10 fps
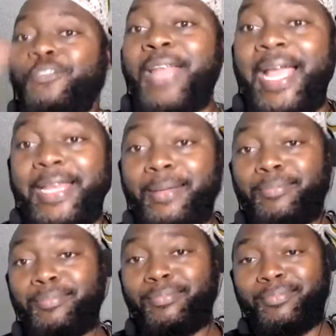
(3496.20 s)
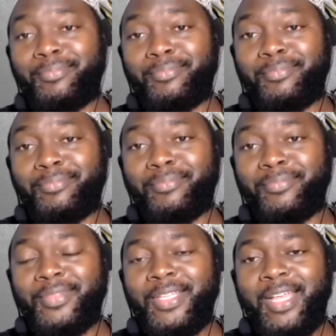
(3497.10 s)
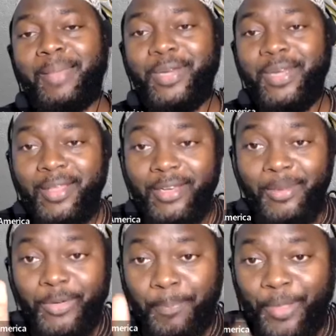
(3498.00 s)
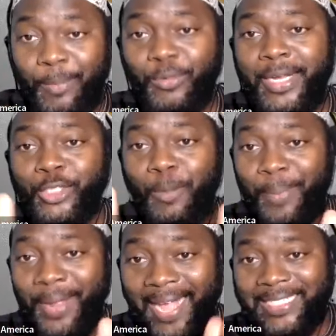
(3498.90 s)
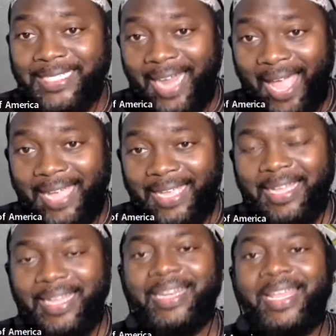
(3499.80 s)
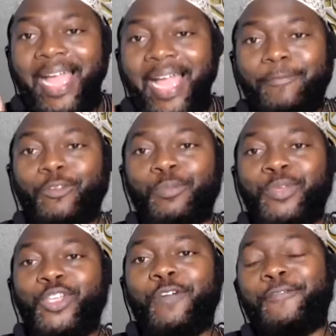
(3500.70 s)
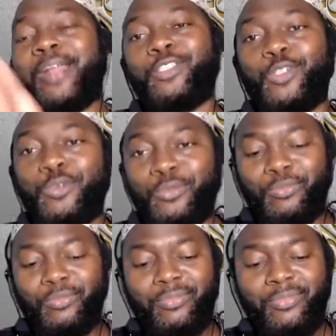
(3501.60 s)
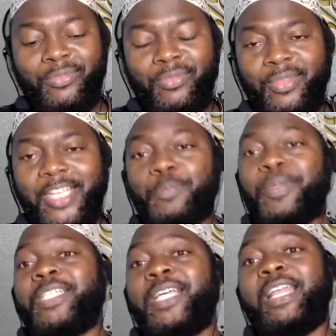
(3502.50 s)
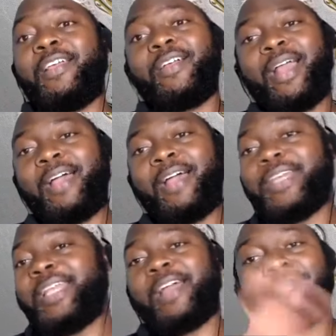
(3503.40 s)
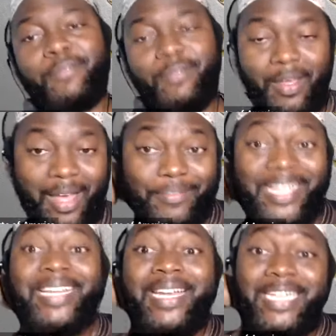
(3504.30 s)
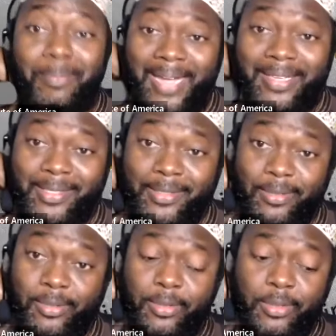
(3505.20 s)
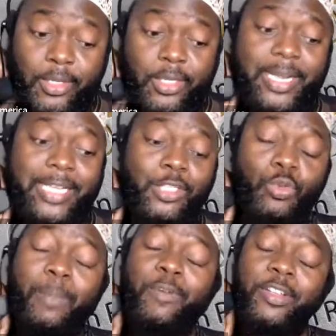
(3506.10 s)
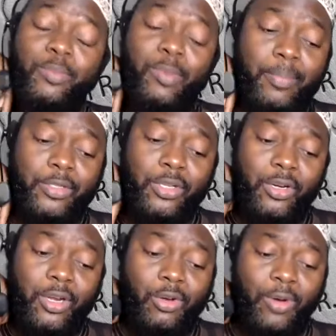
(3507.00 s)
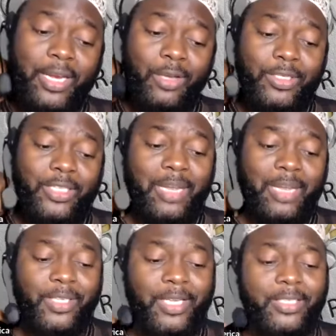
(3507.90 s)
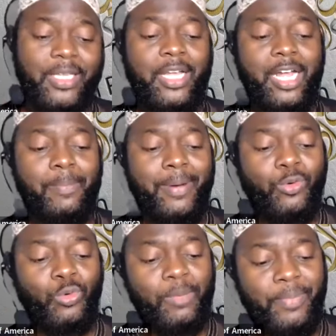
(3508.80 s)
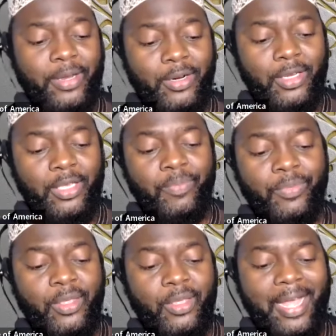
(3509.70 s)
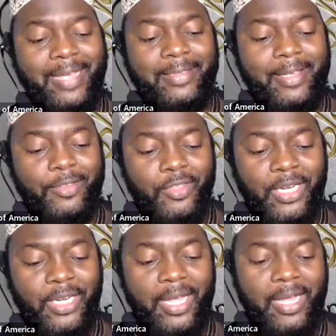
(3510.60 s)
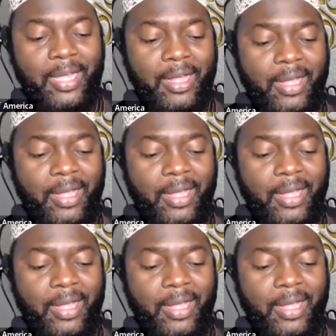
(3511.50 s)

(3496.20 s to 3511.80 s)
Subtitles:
to like them. I mean, the people that your parents like, they have to be your friends too, especially after their demise. That is why Prophet Muhammad sallallahu alaihi wasallam says, "Abarul birri an yasila